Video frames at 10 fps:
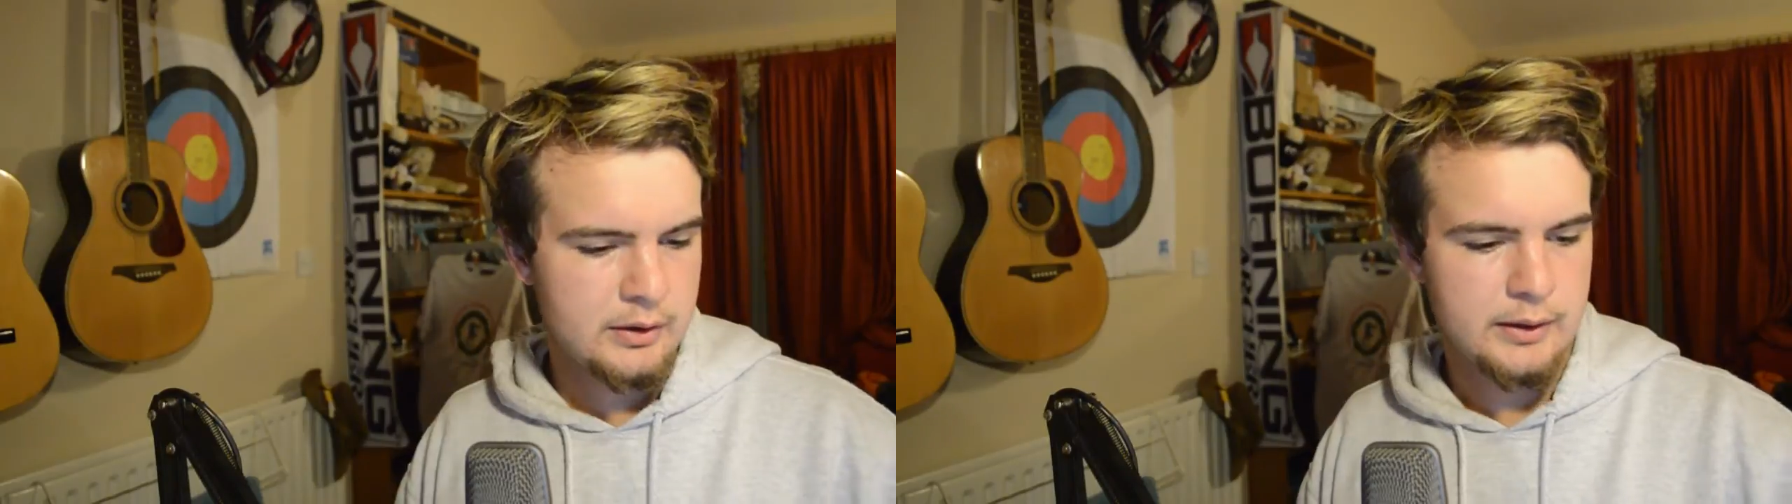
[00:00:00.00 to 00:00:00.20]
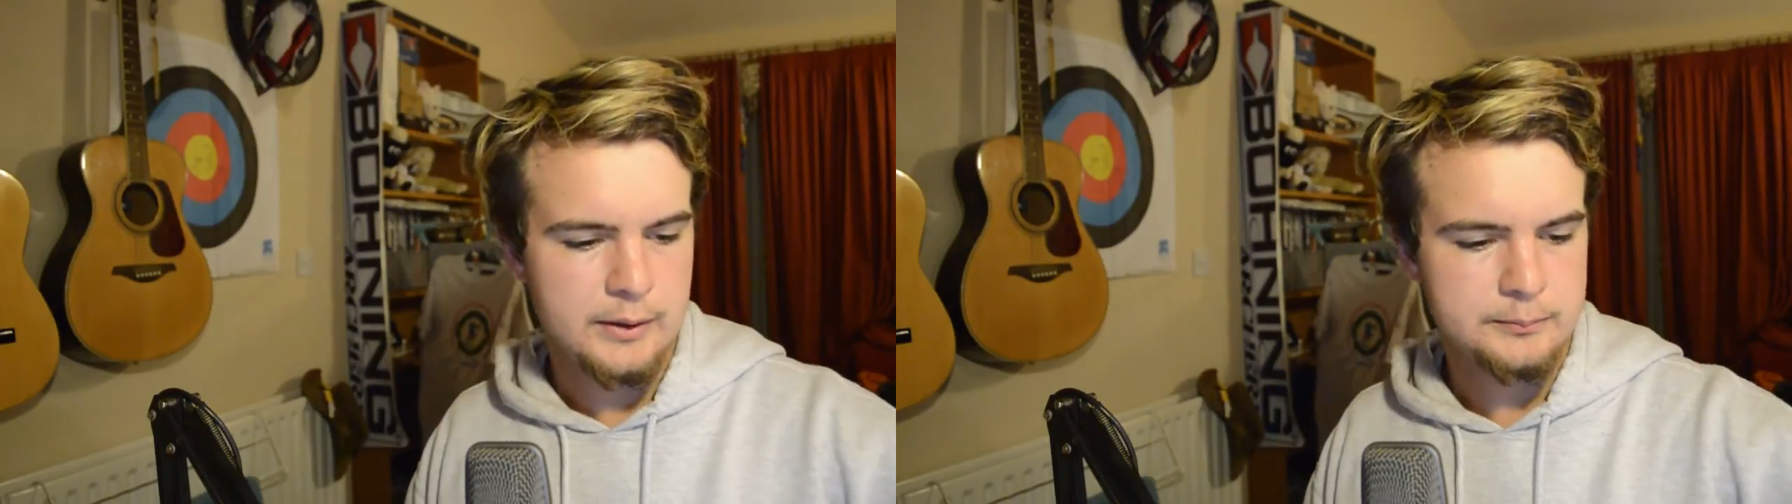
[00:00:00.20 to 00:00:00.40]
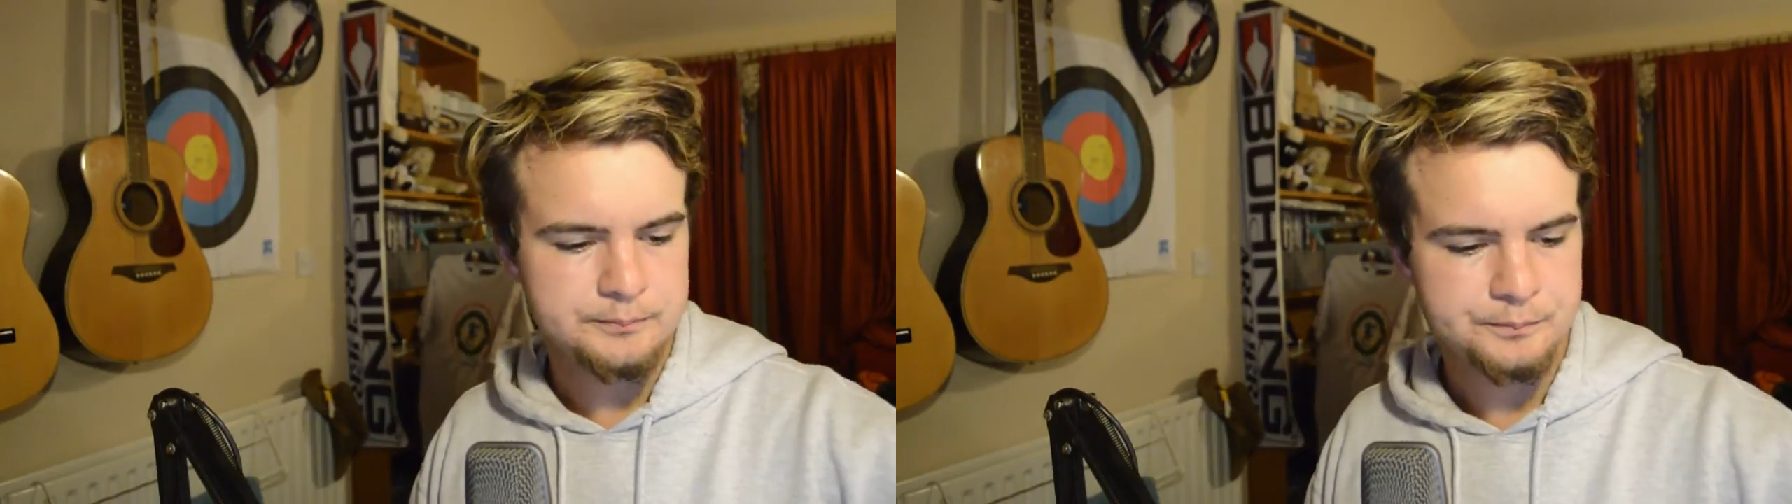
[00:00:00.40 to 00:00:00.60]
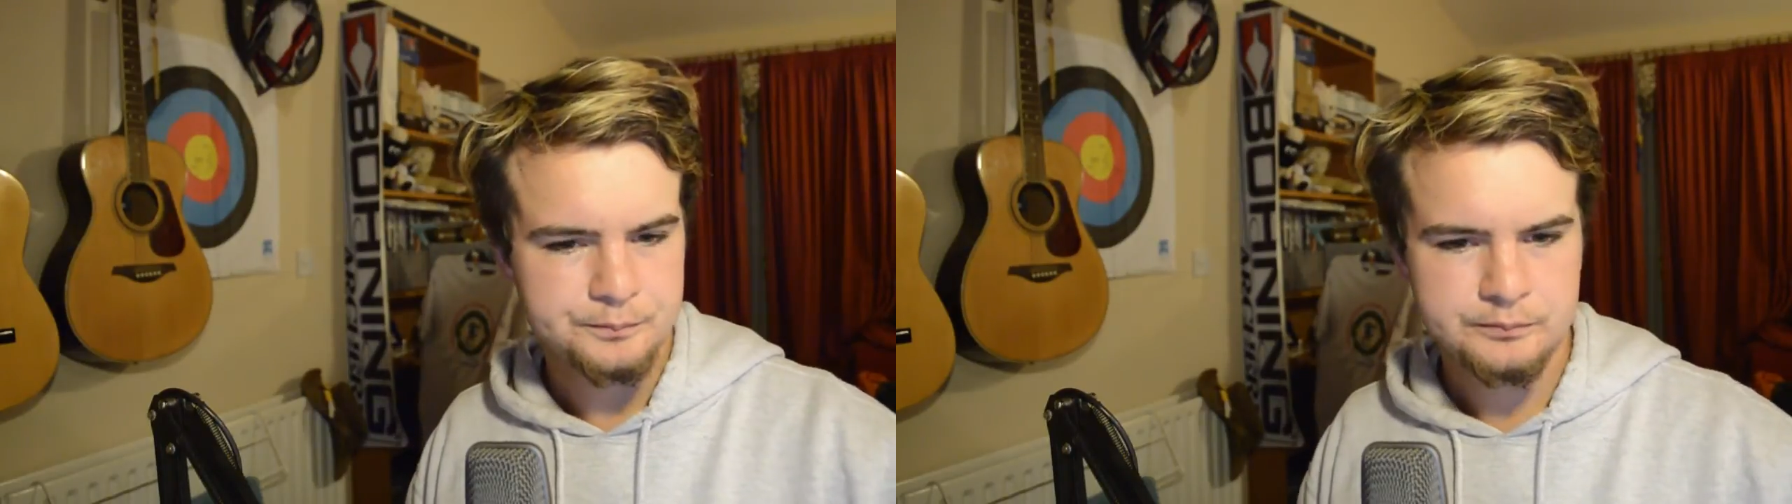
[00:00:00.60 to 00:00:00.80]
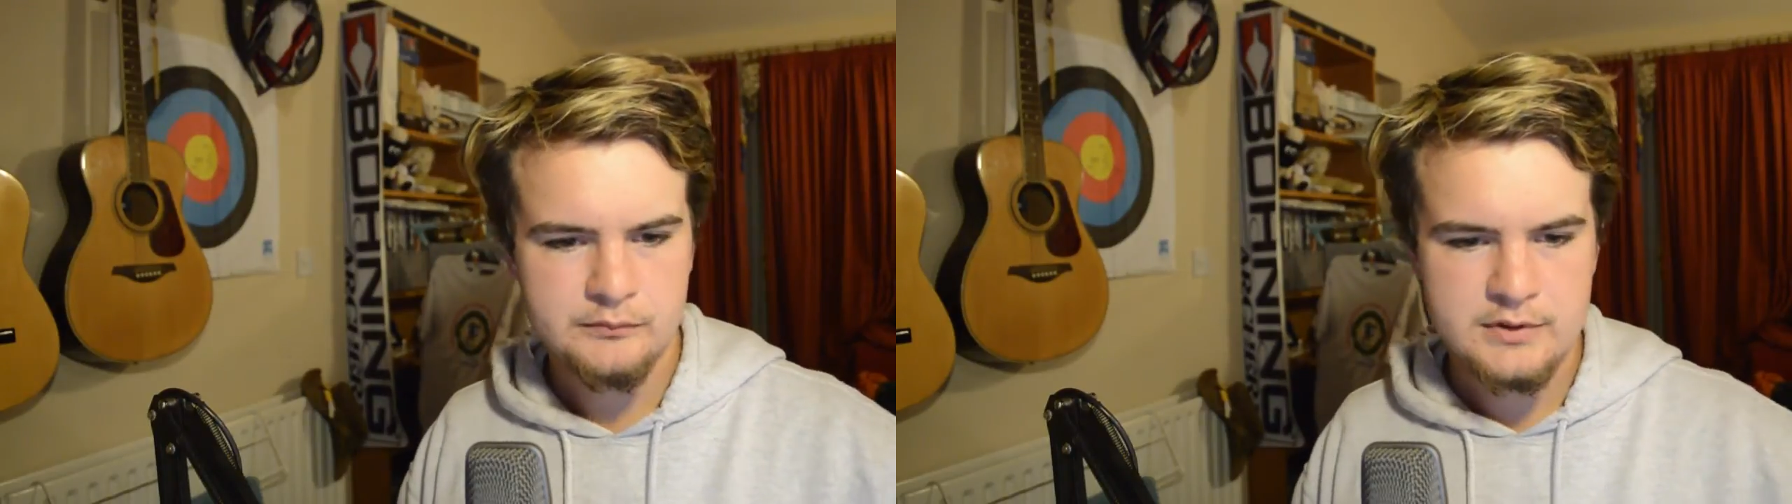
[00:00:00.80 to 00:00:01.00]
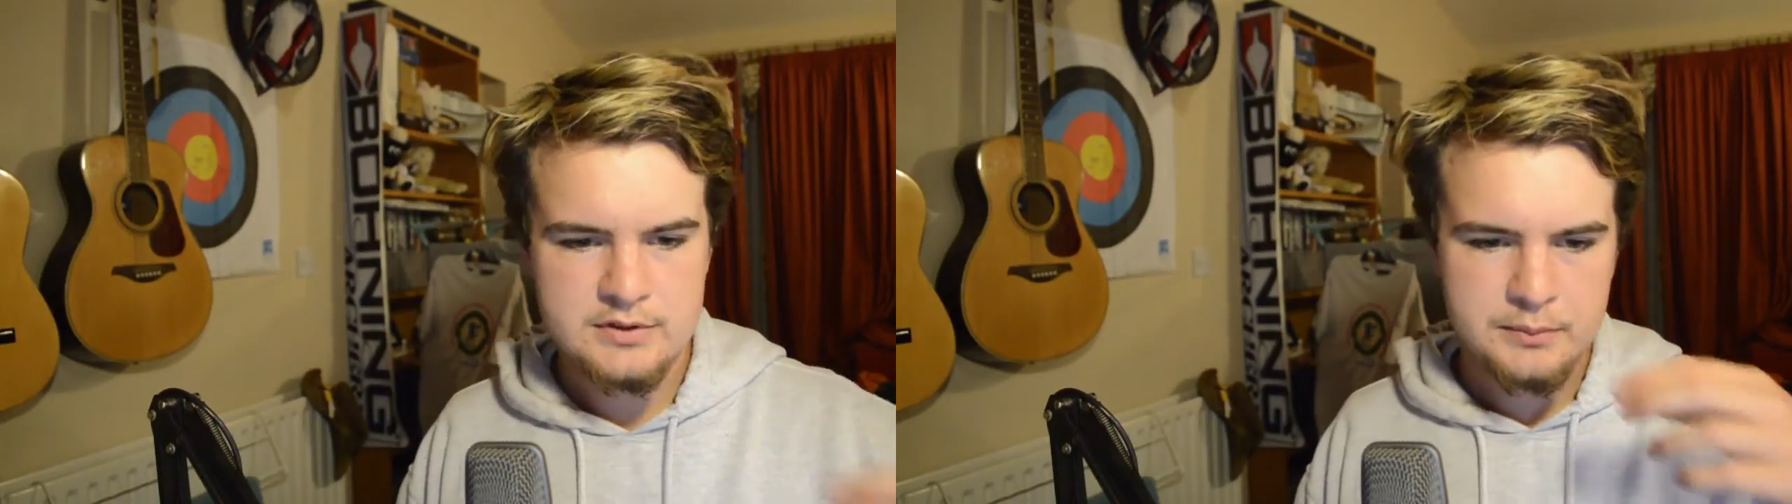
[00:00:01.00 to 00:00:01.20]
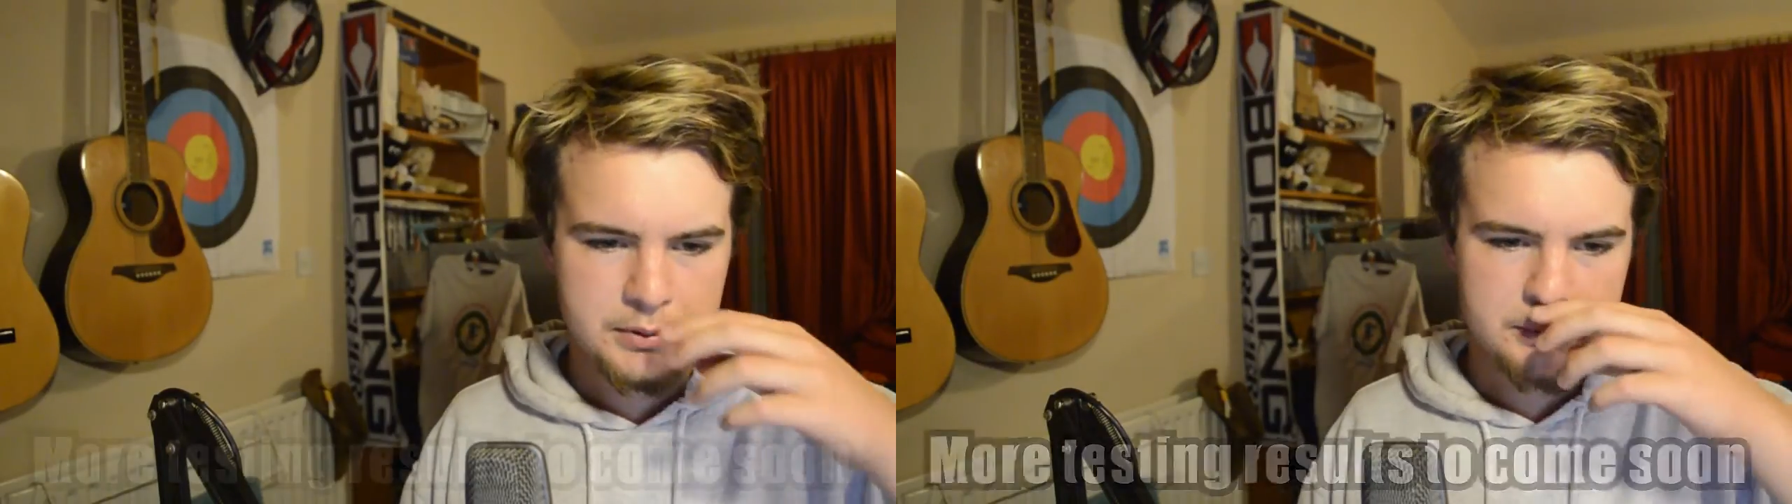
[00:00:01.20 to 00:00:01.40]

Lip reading: So that